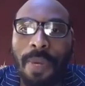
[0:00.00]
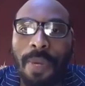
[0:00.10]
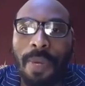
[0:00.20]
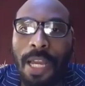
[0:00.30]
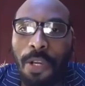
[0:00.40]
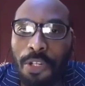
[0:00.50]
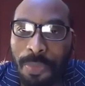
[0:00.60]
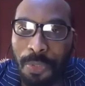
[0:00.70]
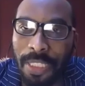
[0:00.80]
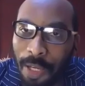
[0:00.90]
I'm
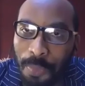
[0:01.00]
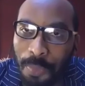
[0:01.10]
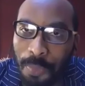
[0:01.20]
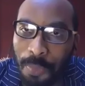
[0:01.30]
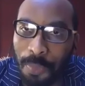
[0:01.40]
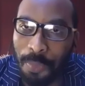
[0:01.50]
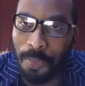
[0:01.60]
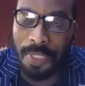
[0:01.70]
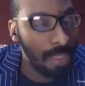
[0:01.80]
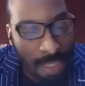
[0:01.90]
definitely up for
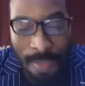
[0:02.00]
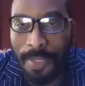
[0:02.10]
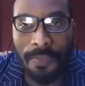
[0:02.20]
it. Yes.